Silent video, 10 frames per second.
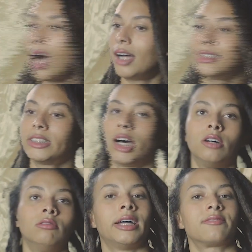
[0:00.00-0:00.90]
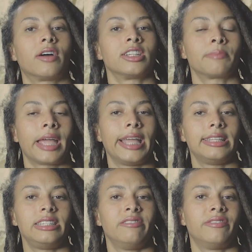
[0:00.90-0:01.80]
Also, as far as my
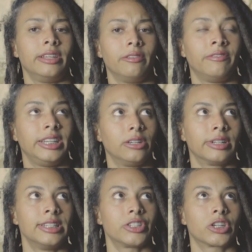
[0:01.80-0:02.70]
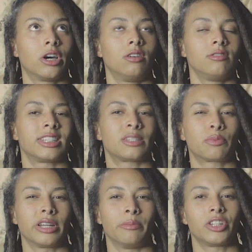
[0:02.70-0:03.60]
Acv Rinse goes, it's
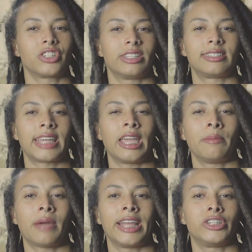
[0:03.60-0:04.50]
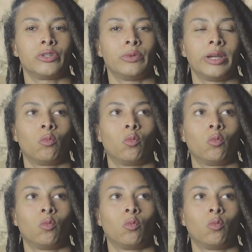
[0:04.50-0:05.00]
pretty much the same. I do it